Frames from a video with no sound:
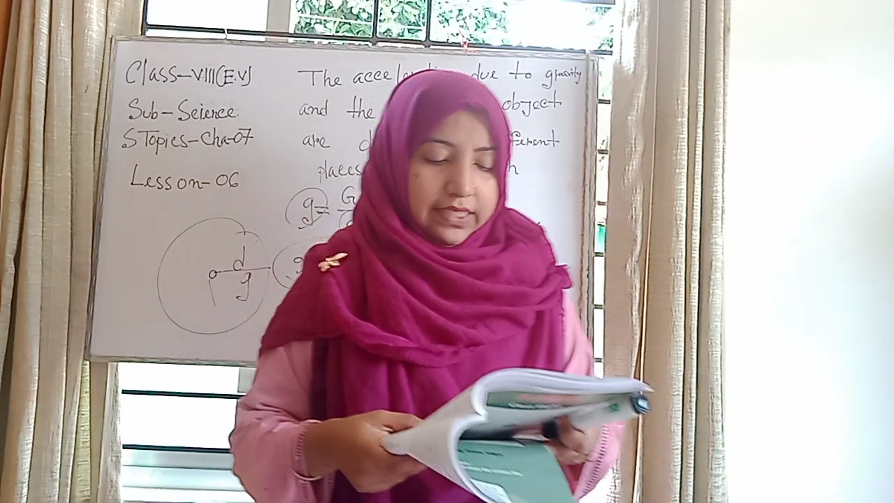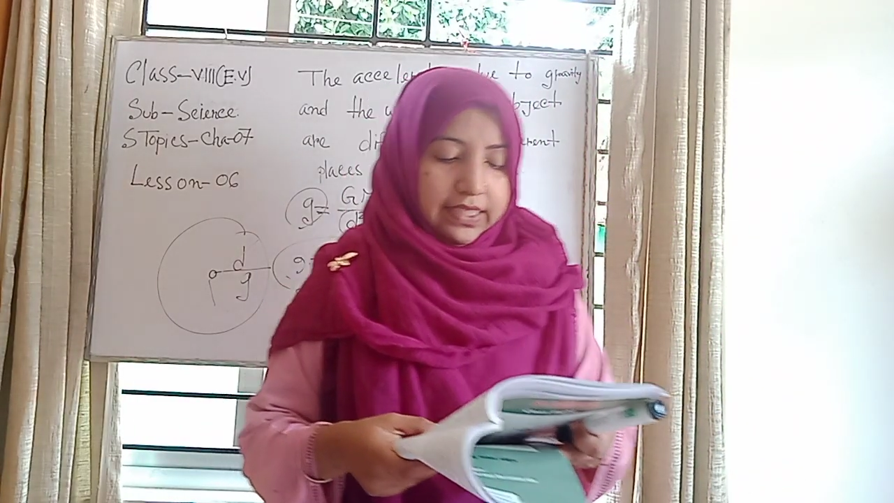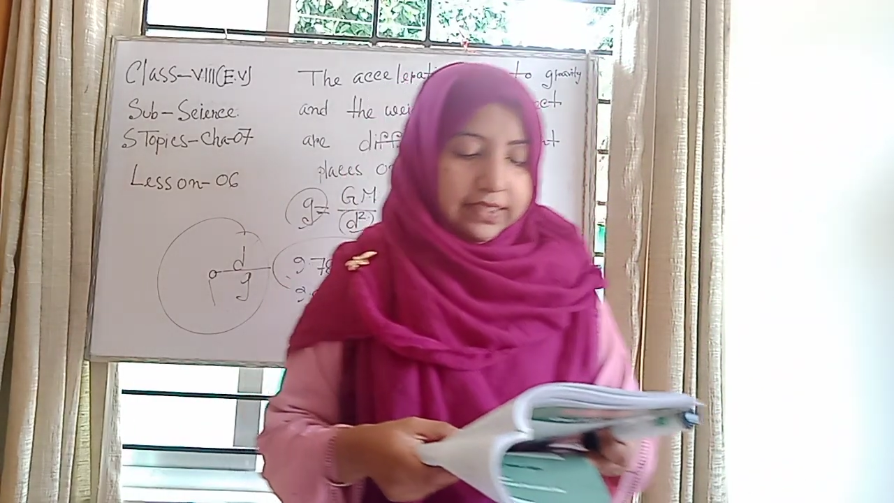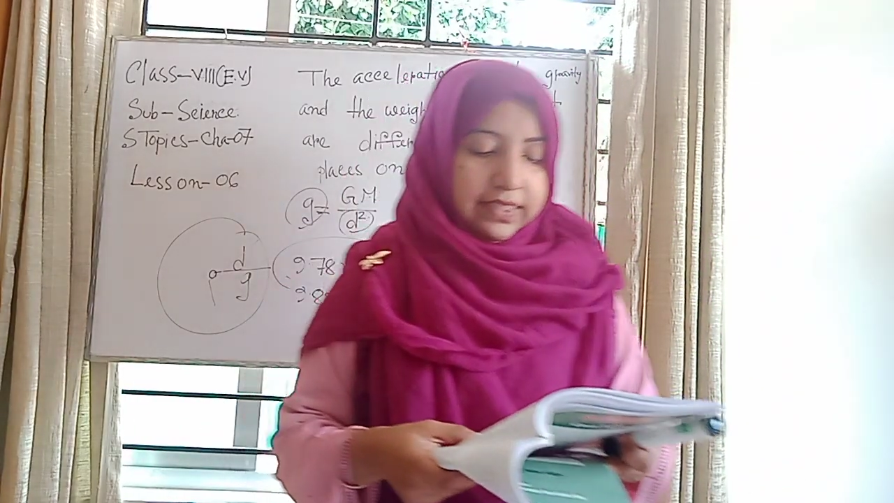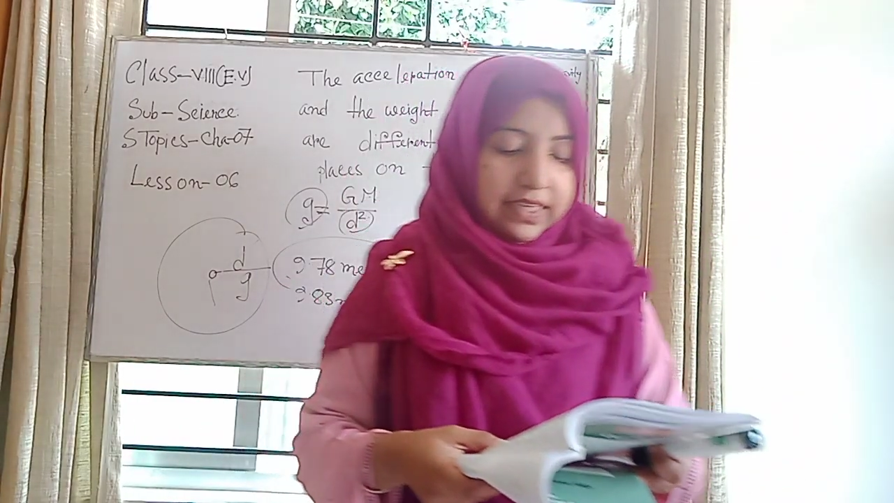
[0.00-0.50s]

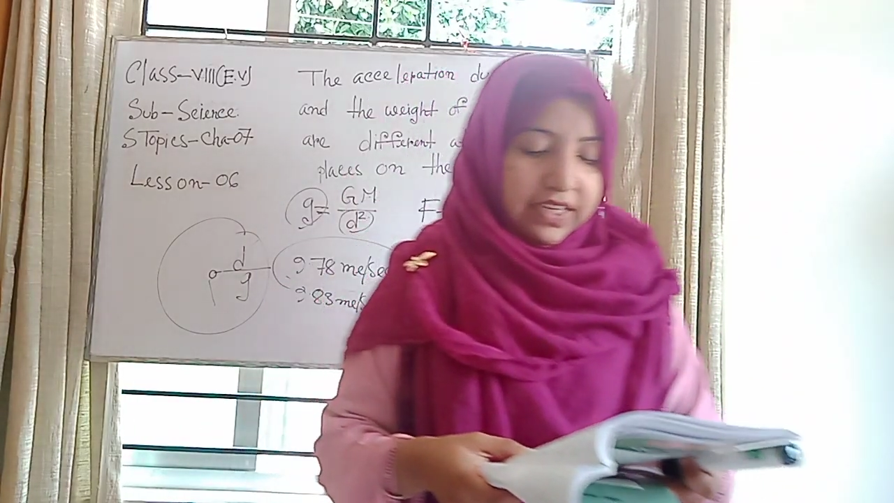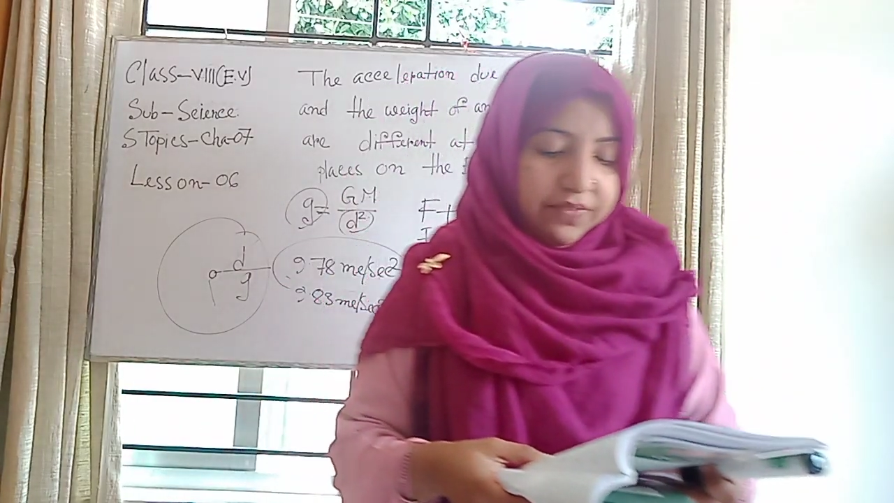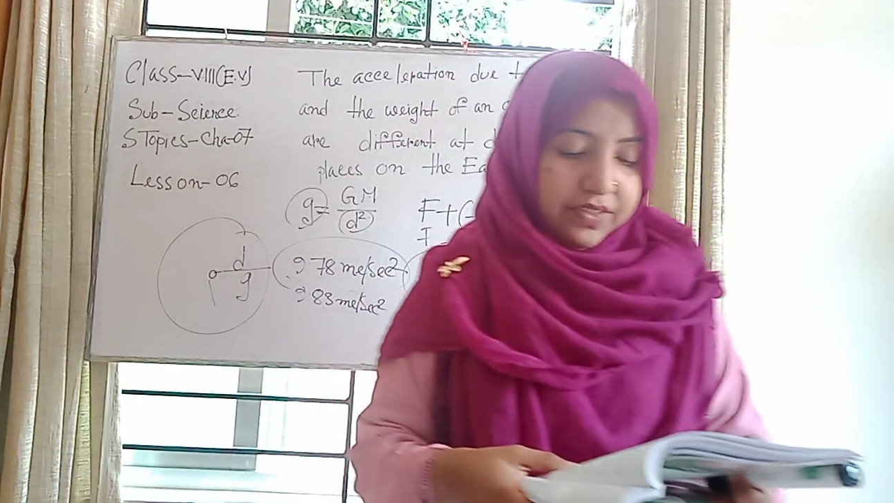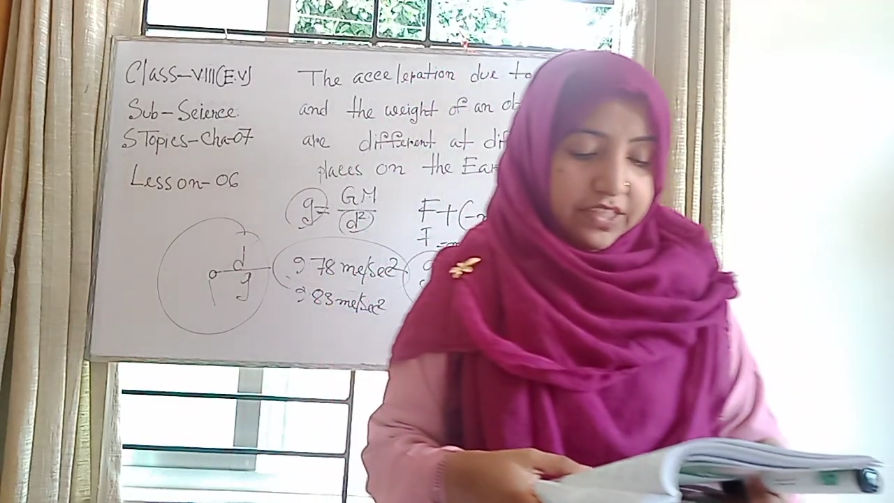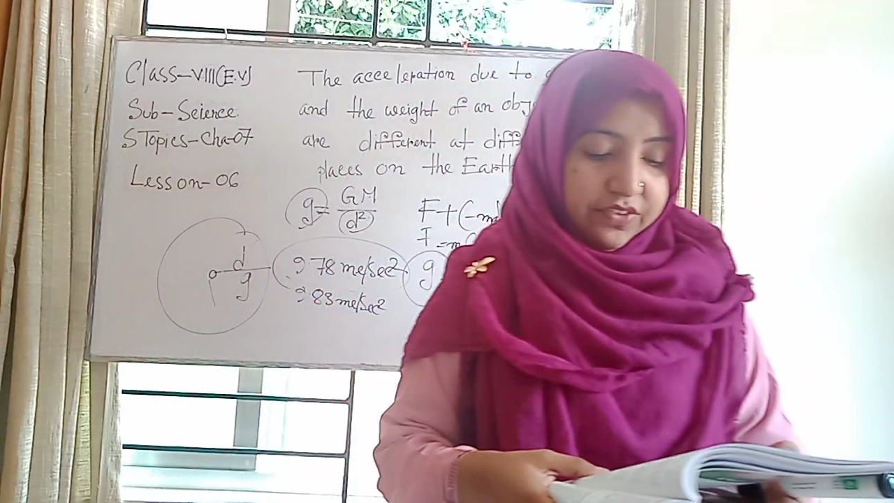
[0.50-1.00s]
in the
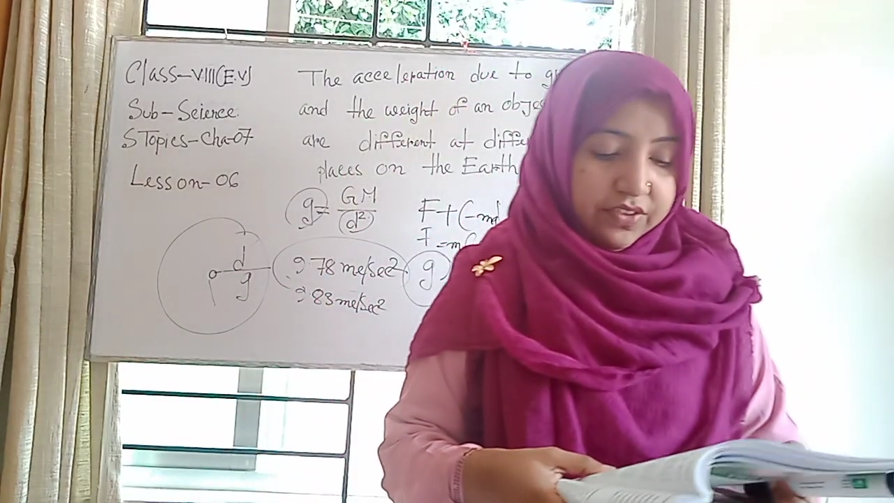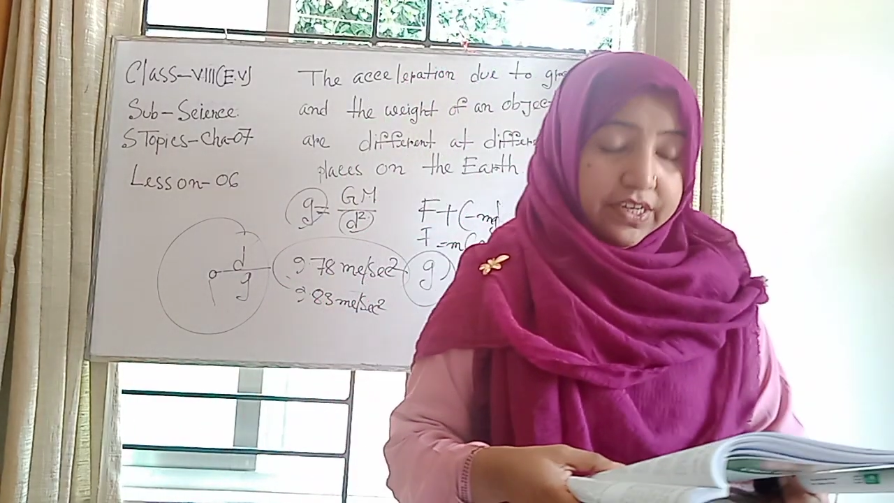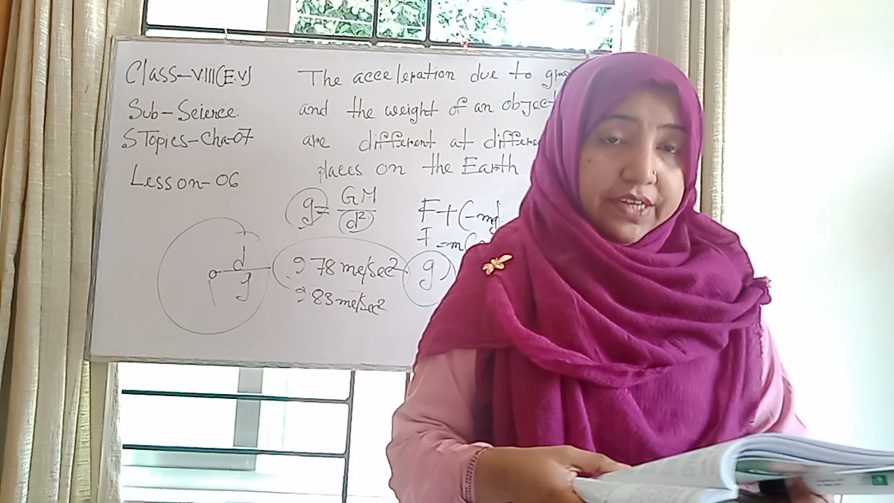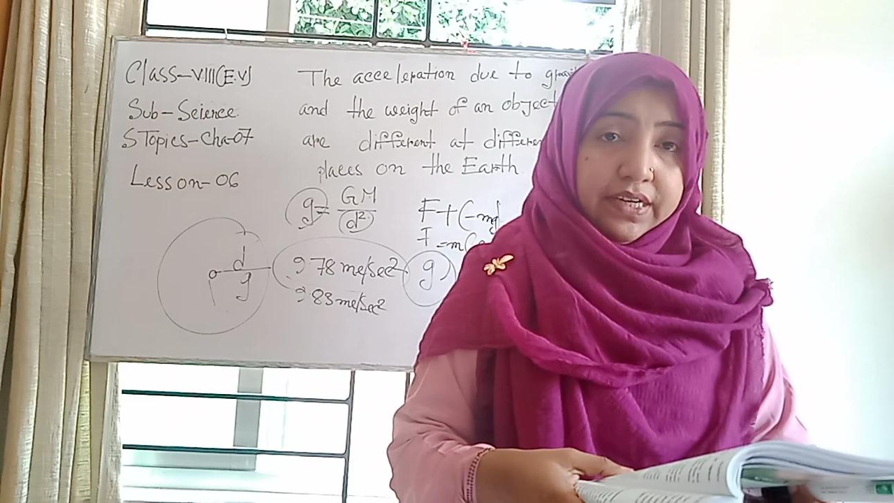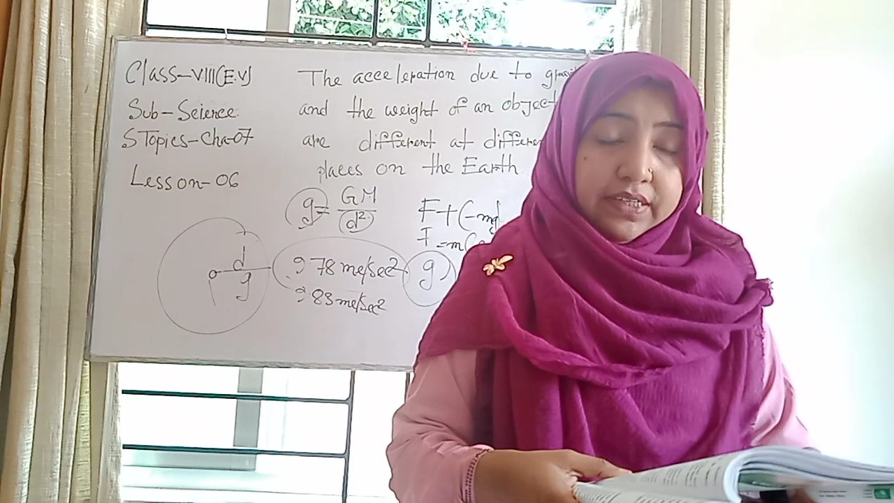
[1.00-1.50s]
lift is
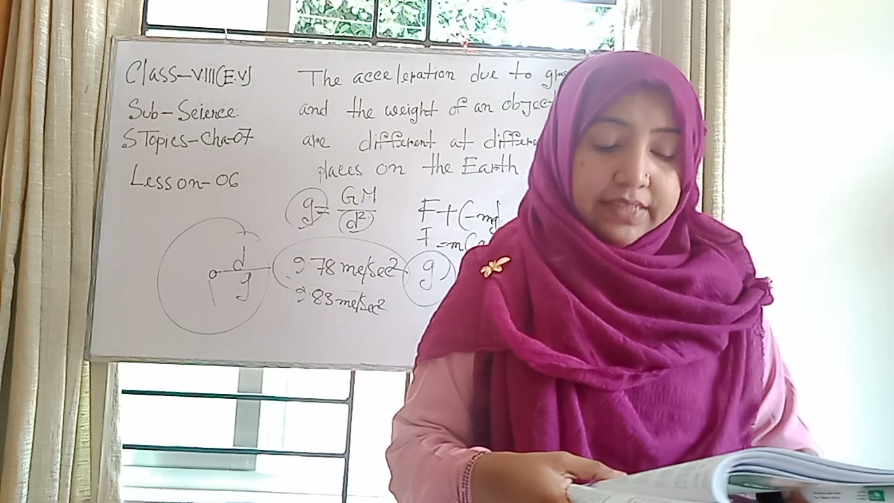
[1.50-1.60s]
greater